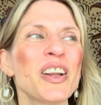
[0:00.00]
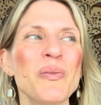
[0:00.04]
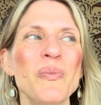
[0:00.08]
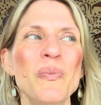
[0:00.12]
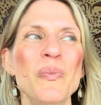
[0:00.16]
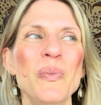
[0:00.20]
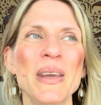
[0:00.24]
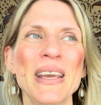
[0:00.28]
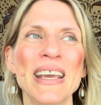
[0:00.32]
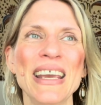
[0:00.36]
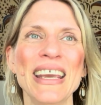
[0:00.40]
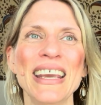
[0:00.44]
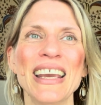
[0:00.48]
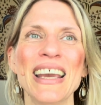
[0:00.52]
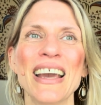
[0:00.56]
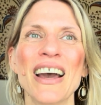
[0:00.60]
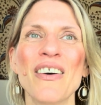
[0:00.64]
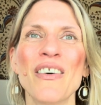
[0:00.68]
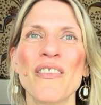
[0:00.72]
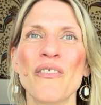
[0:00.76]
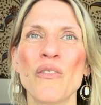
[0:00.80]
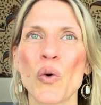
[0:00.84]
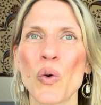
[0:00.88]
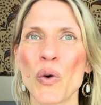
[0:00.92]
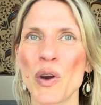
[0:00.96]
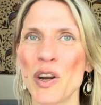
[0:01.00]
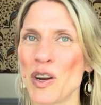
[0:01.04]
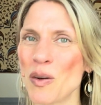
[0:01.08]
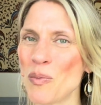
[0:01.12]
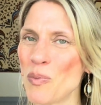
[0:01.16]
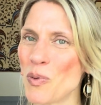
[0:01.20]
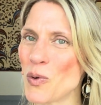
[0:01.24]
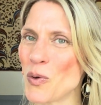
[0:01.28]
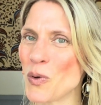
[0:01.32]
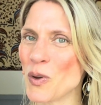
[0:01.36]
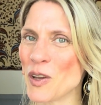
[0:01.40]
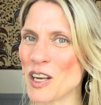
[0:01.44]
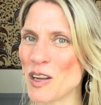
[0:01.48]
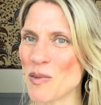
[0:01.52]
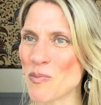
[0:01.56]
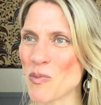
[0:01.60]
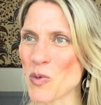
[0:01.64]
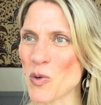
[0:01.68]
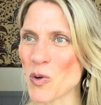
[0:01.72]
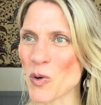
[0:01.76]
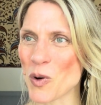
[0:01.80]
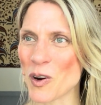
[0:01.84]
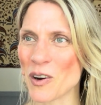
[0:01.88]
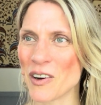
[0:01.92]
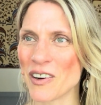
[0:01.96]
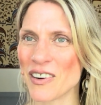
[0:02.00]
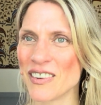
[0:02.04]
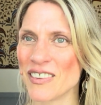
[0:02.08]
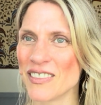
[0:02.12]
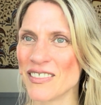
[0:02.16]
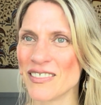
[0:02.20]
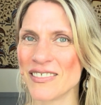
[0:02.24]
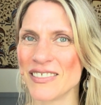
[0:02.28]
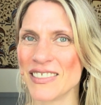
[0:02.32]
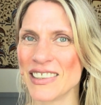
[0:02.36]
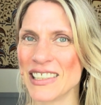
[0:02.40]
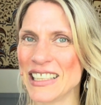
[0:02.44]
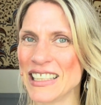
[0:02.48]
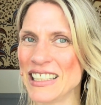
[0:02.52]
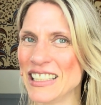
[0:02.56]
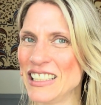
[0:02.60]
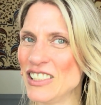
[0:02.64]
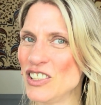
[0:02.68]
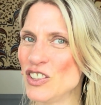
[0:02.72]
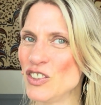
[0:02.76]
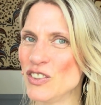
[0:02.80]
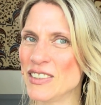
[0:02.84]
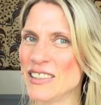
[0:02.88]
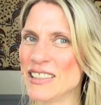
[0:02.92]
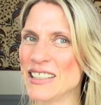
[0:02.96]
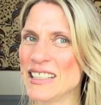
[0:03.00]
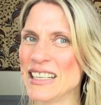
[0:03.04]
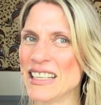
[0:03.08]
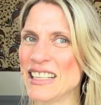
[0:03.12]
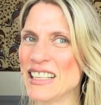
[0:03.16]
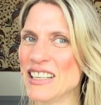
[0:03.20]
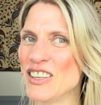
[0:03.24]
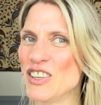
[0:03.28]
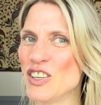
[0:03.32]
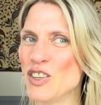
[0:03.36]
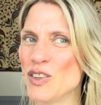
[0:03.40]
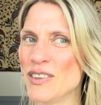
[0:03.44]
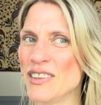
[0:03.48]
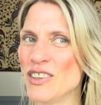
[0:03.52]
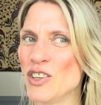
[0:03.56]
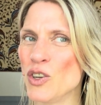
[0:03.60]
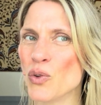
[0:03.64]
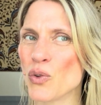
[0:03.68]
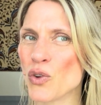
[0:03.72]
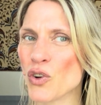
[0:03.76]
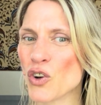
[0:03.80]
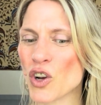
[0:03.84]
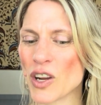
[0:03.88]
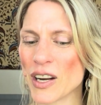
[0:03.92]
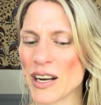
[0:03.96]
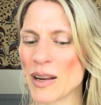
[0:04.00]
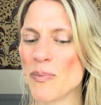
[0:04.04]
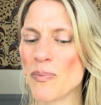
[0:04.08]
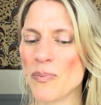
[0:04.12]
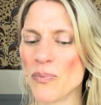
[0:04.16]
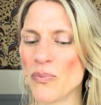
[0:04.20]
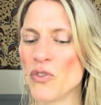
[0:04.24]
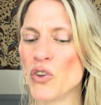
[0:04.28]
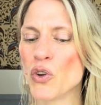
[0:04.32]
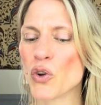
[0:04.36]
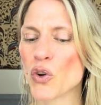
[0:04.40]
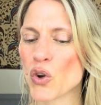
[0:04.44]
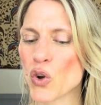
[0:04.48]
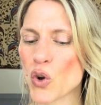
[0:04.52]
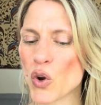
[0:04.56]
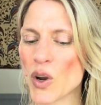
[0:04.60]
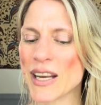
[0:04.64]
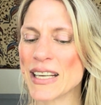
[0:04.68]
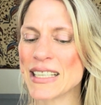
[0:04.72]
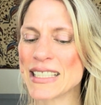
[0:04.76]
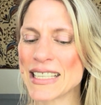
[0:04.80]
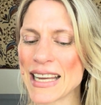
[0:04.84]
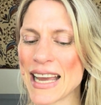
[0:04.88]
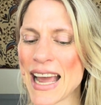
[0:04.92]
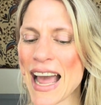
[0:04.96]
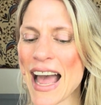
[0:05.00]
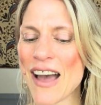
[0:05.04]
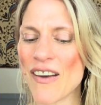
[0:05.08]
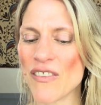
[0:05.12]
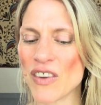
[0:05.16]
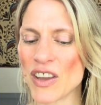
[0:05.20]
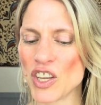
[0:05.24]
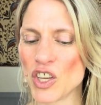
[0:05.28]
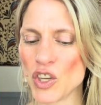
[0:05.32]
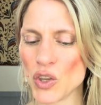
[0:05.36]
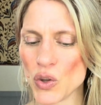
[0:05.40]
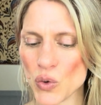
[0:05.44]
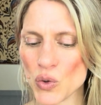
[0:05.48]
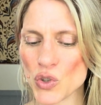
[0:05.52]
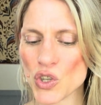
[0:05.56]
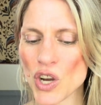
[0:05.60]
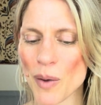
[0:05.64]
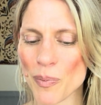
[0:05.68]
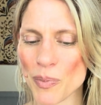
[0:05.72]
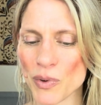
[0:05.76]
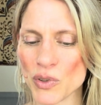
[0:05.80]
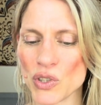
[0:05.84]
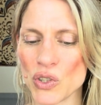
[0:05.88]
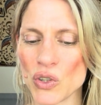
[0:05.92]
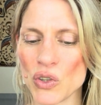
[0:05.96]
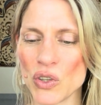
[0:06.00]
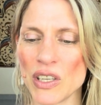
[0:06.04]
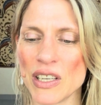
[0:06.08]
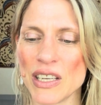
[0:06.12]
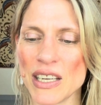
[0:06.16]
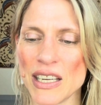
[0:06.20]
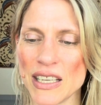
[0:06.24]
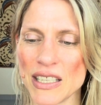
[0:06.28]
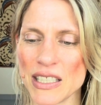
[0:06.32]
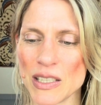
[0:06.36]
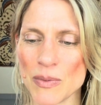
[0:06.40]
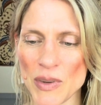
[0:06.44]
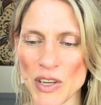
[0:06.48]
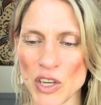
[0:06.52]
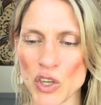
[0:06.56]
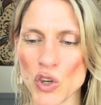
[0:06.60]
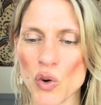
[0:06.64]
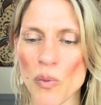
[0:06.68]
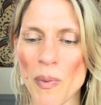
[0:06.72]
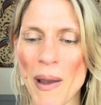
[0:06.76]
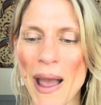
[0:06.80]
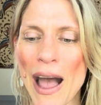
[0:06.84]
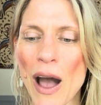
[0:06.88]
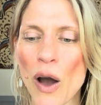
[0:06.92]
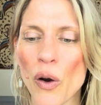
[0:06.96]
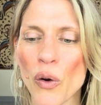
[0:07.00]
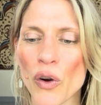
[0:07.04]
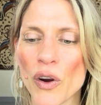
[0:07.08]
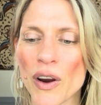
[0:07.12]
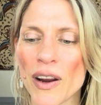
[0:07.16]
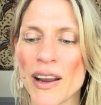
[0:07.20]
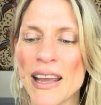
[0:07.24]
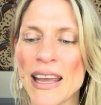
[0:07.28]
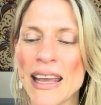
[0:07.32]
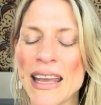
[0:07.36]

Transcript: be avoidable anymore. And you're going to have a huge opportunity to be in your power.